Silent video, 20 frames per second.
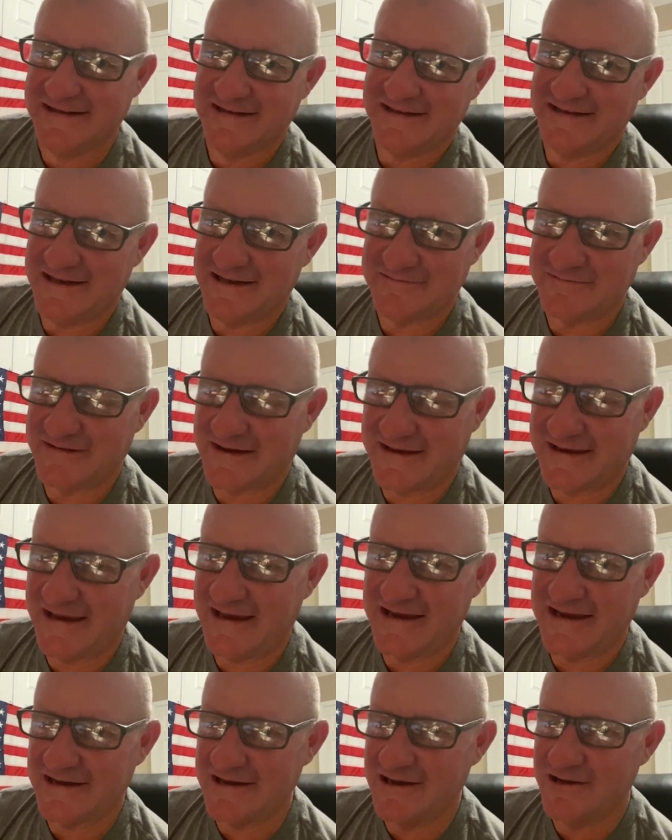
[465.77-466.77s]
if I
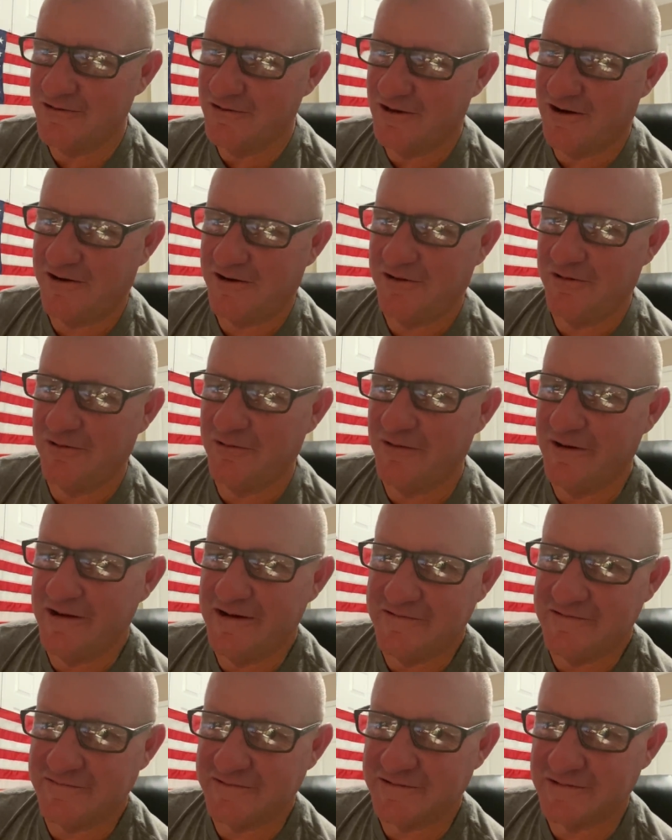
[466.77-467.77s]
can't go all the
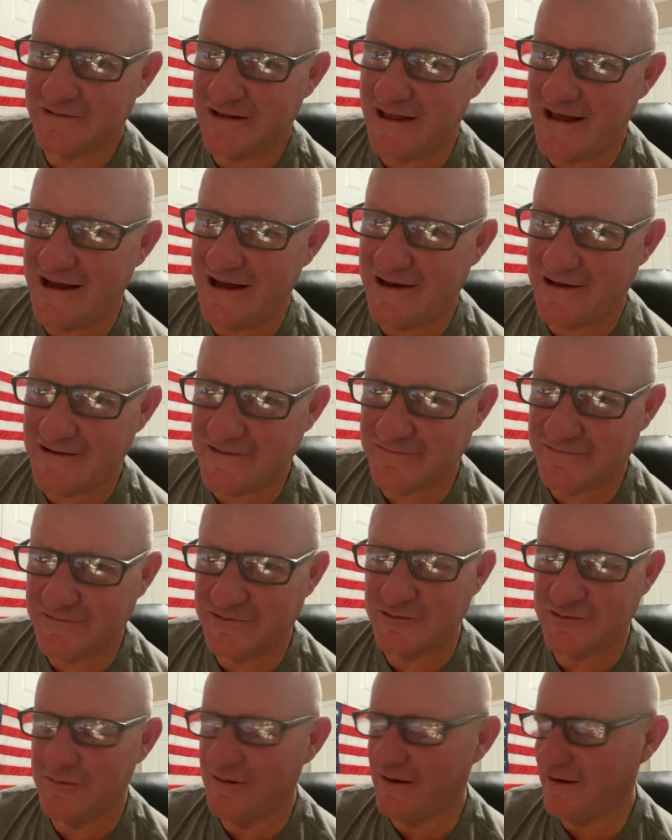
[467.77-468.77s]
way full out,
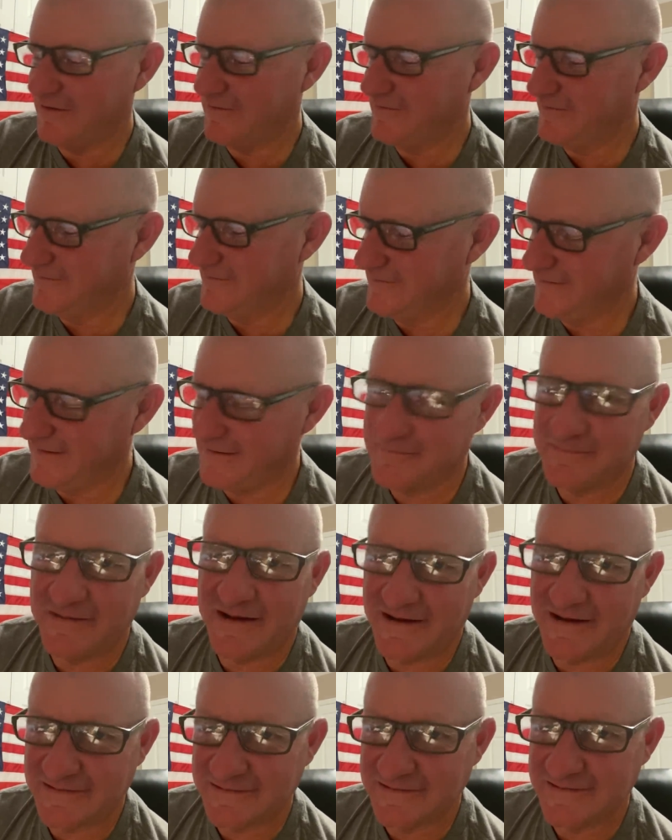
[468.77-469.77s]
full blown, I'm
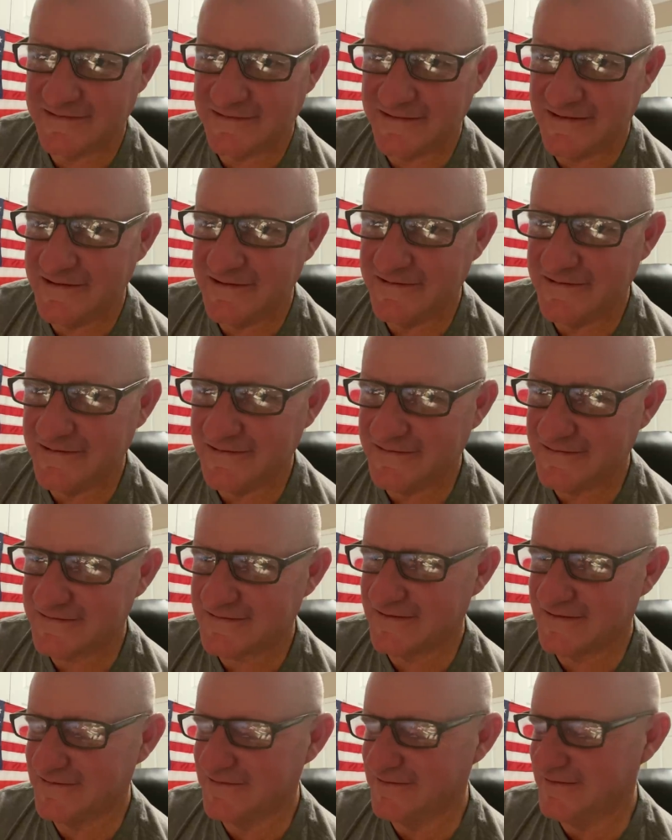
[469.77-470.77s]
not going to do it.
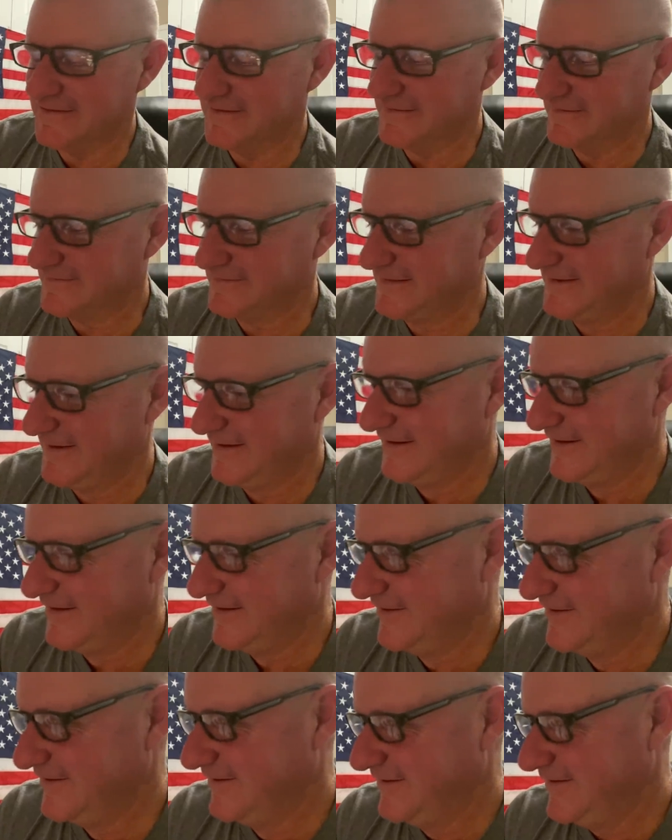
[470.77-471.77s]
So,
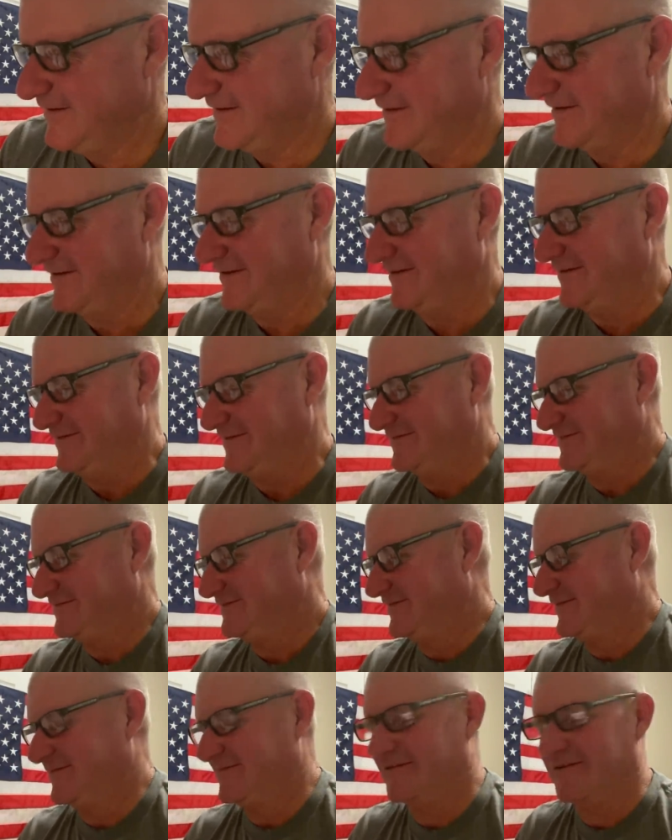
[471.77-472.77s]
uh, uh,
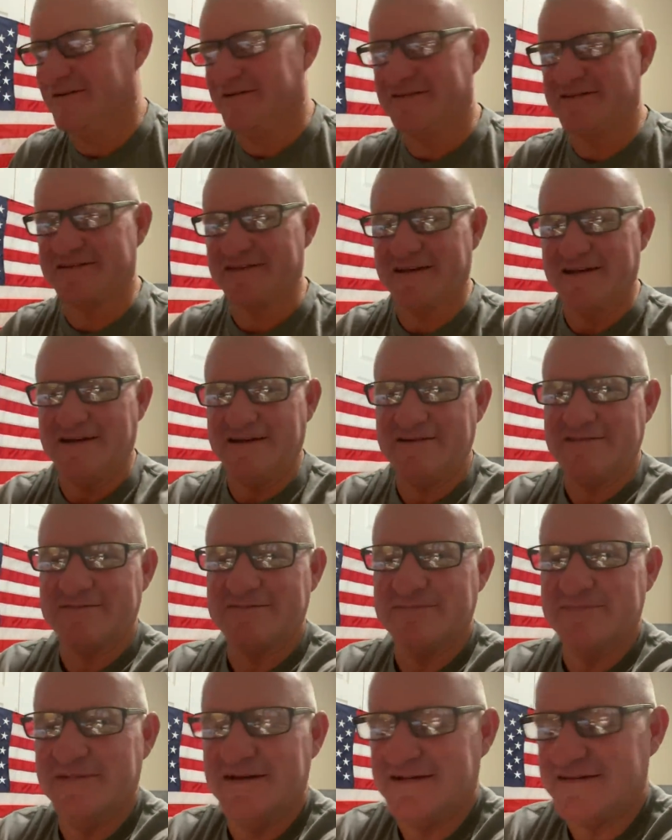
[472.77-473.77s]
we'll see.
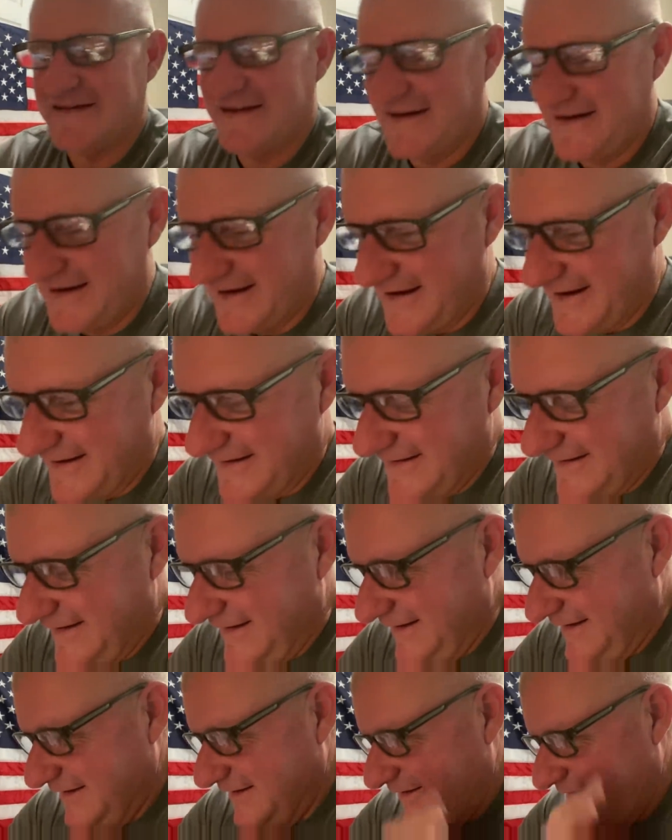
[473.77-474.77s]
But anyhow,
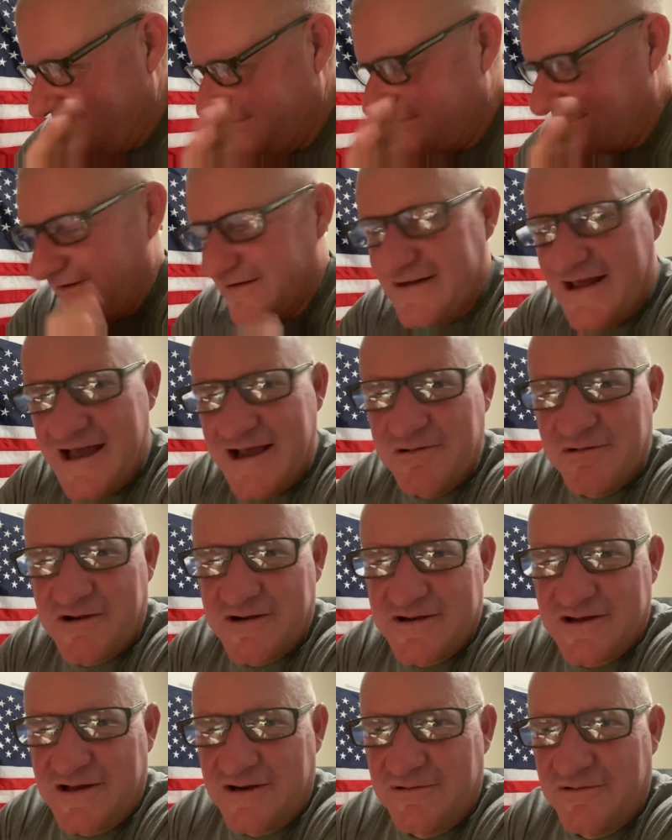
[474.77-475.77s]
so today
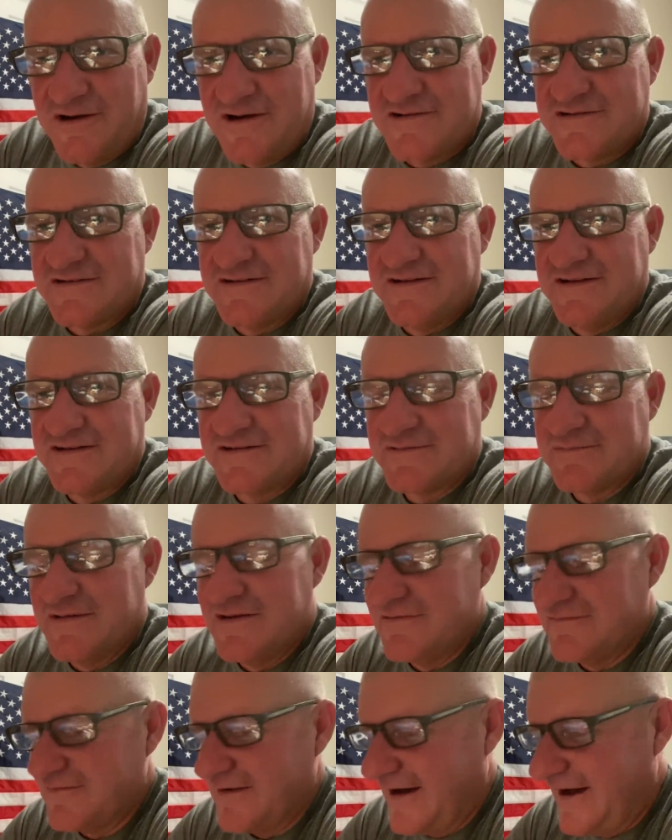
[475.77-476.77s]
while y'all are watching this will
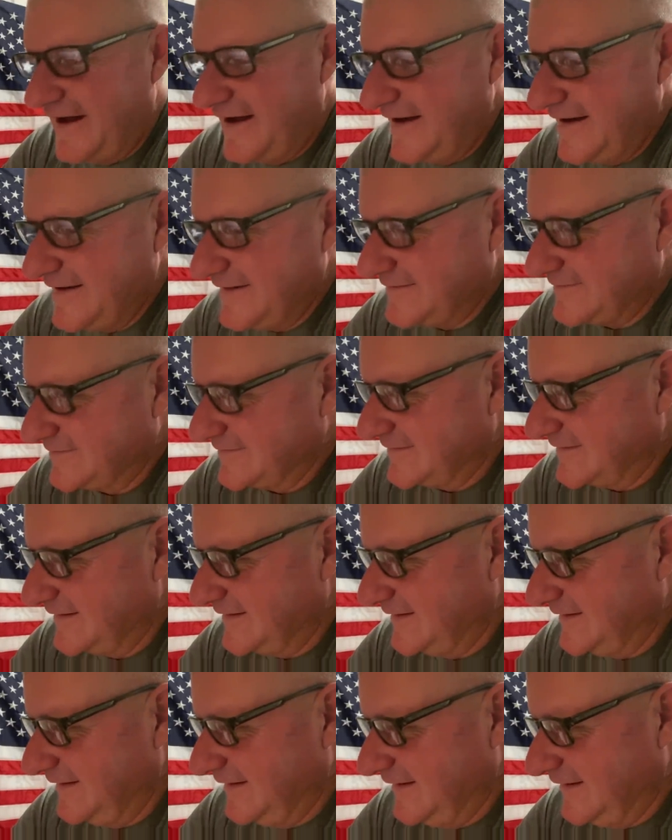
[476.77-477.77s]
be Friday.
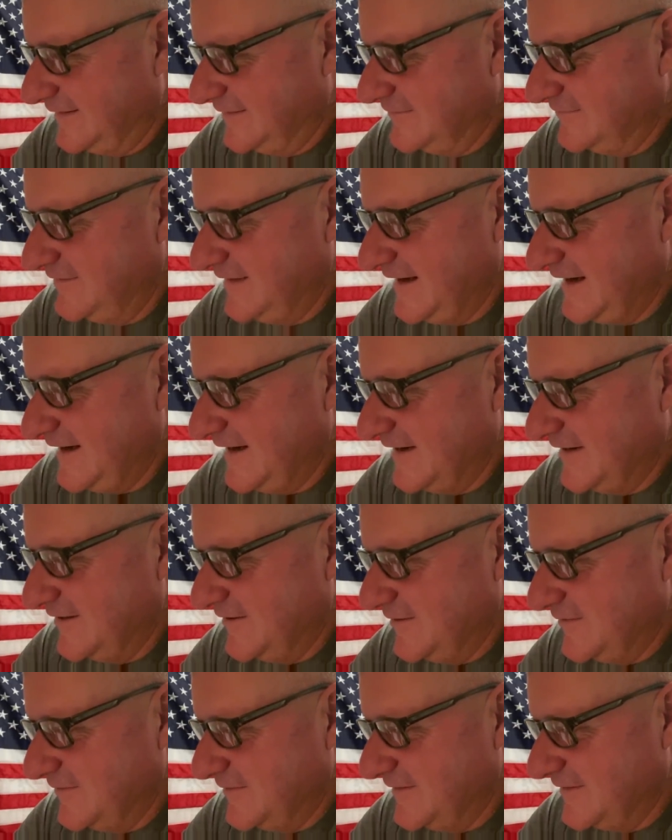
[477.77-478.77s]
Uh, the
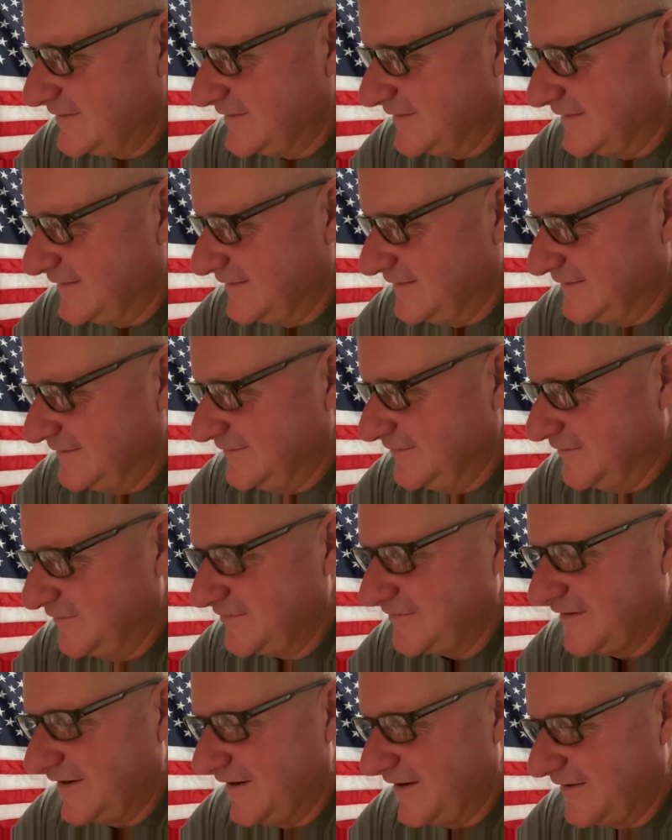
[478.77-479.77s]
video with uh, Lil
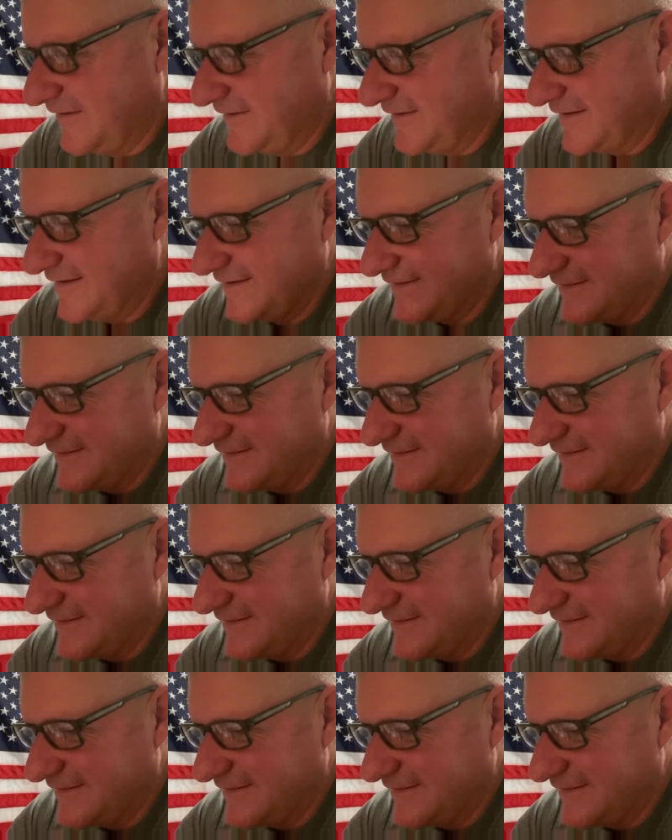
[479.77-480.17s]
Sierra in it